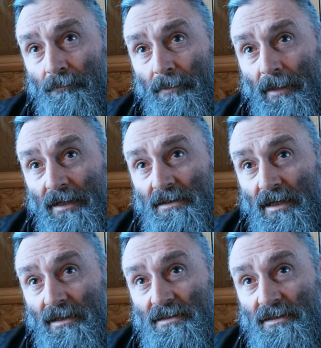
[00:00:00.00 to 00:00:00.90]

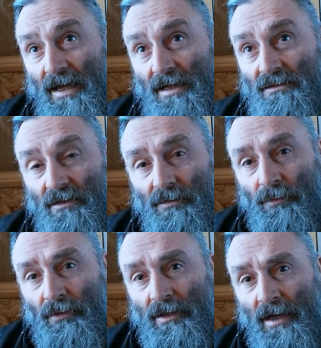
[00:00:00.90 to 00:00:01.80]
it's nice to
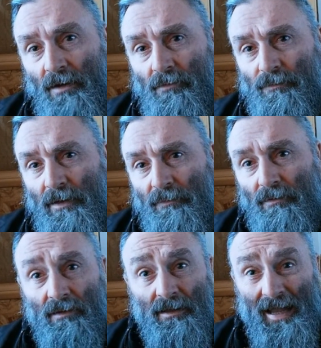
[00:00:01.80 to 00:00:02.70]
communicate with people,